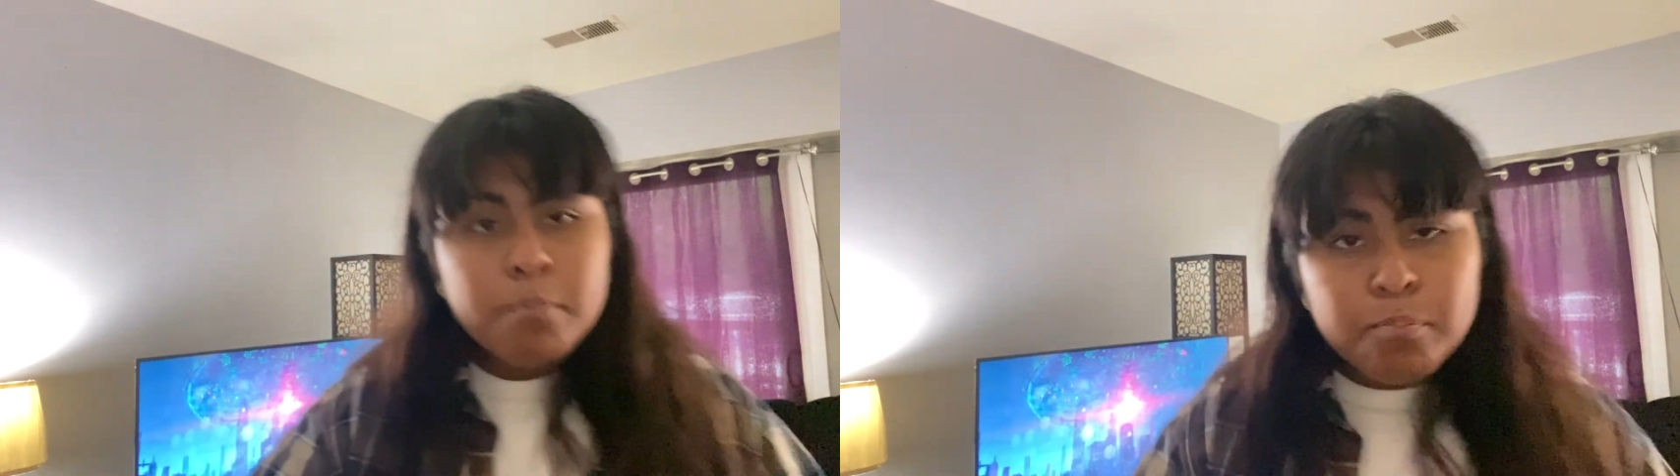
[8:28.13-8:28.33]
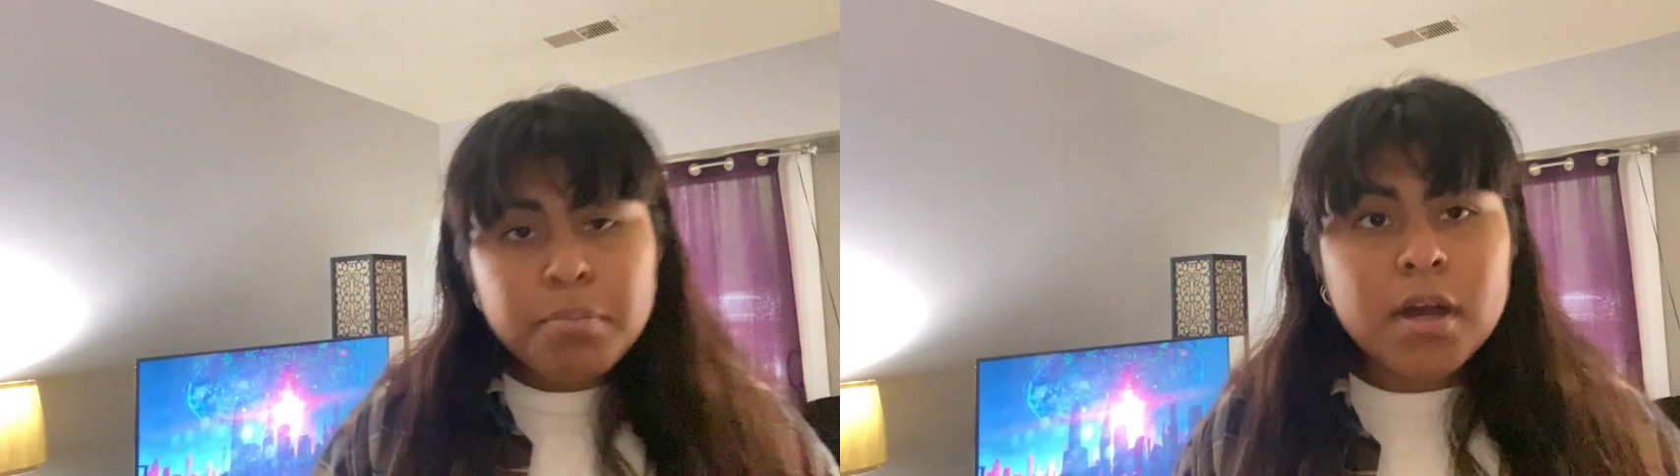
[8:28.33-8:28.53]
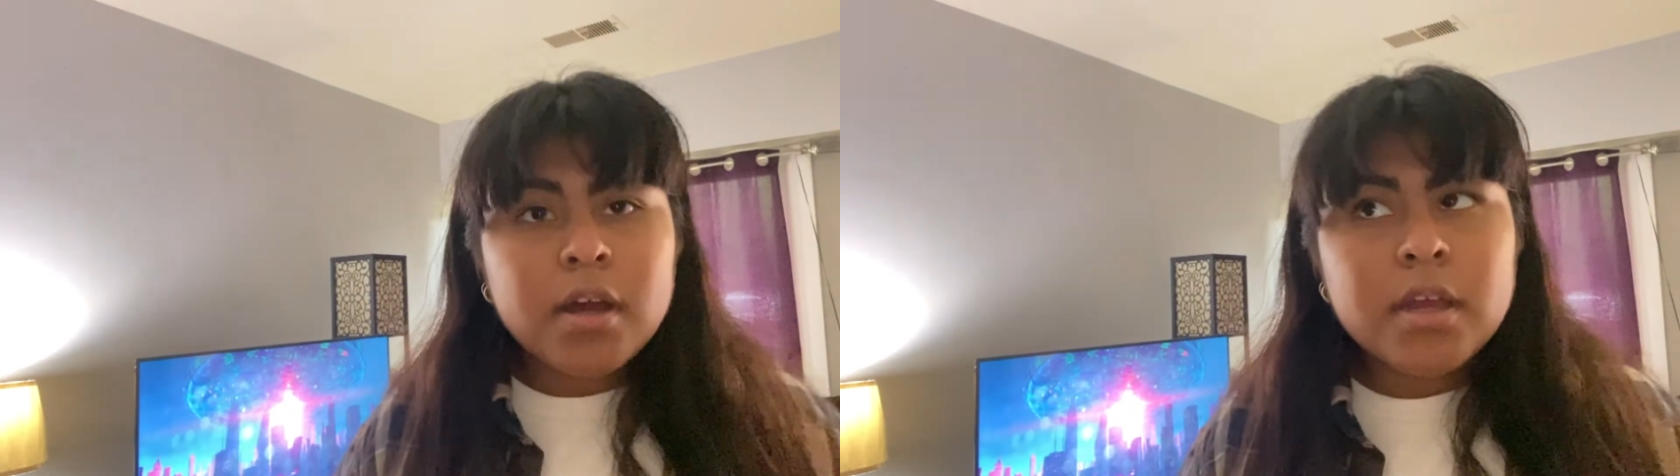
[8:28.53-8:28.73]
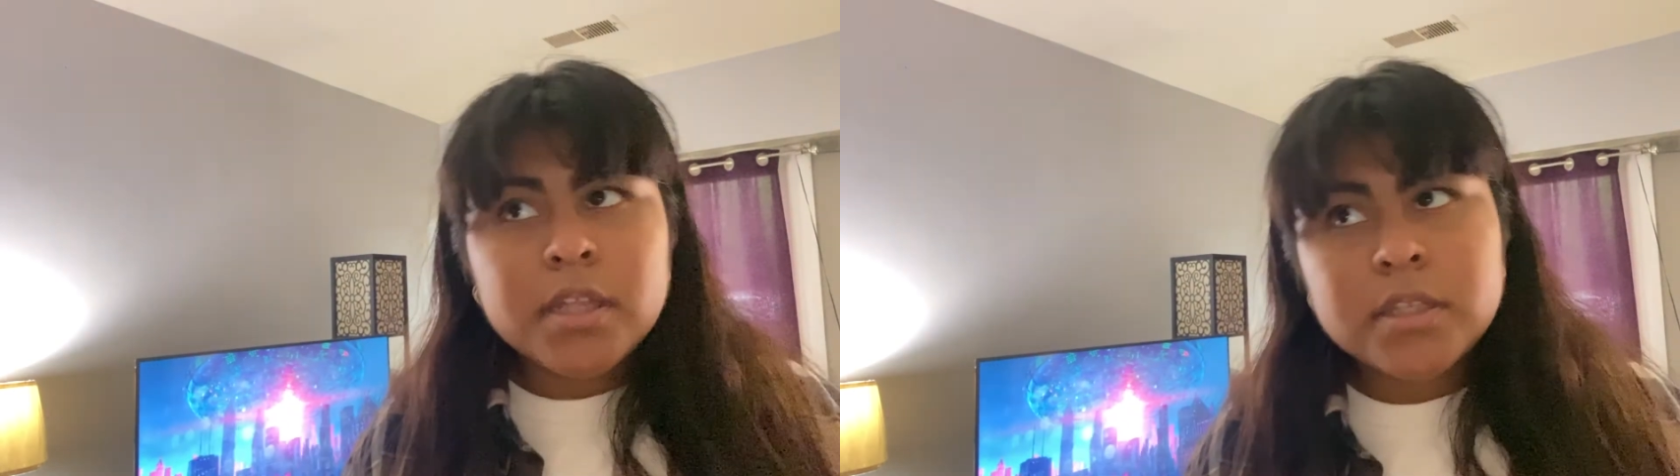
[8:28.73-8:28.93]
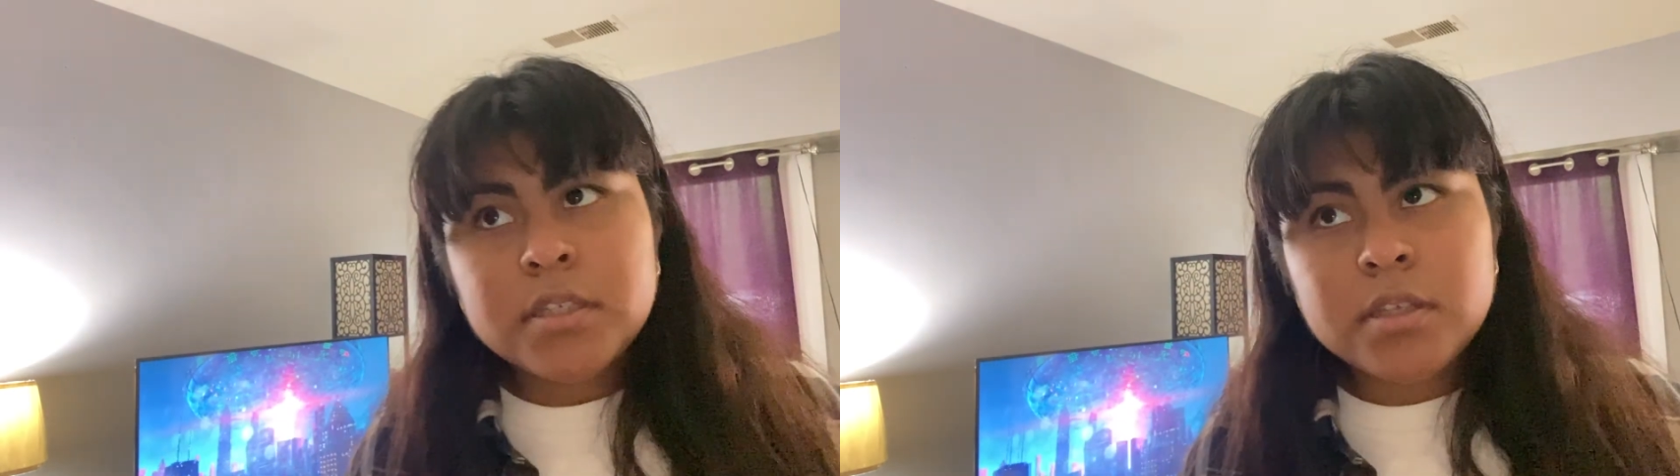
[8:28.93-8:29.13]
But
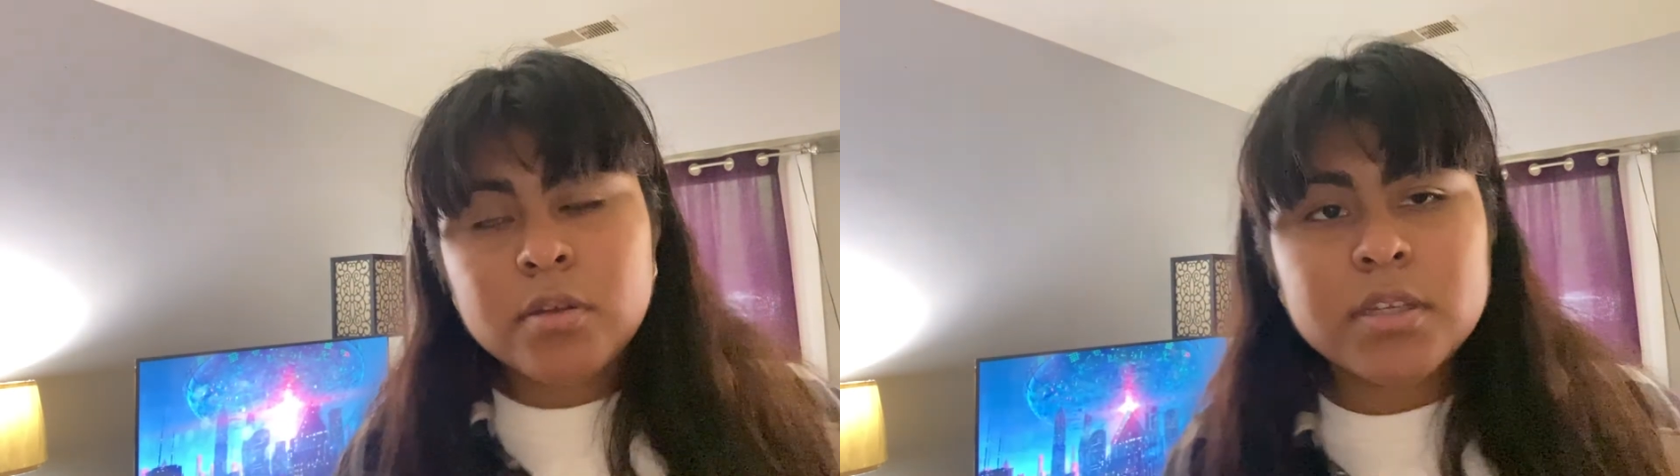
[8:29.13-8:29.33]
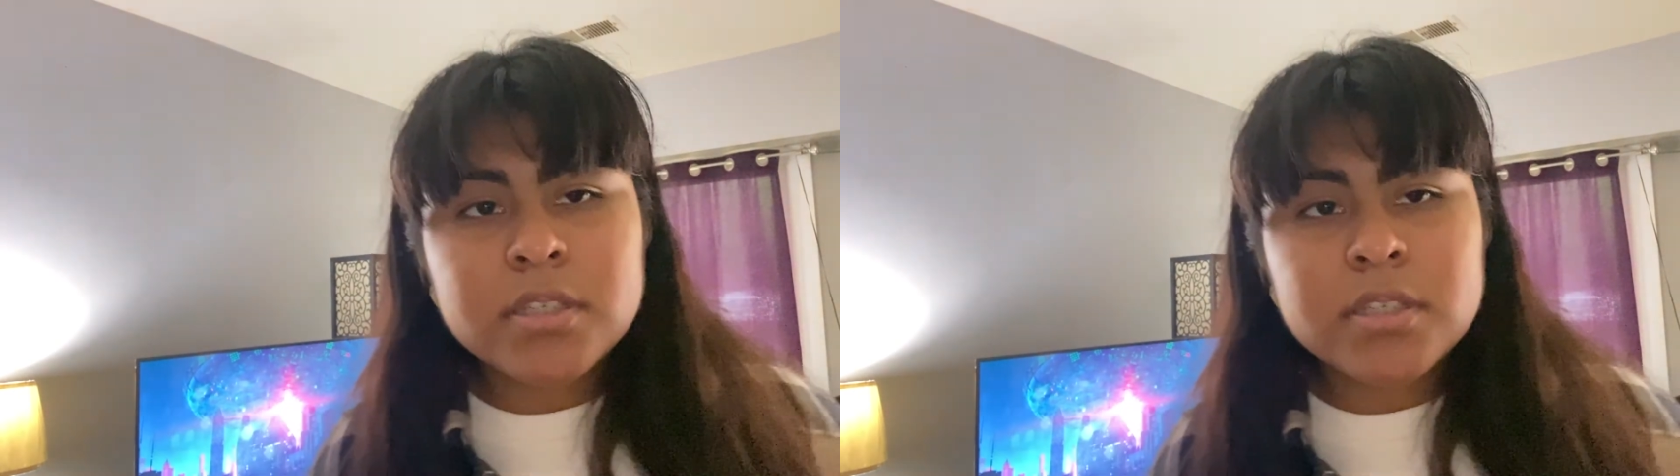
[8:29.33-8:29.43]
it's still the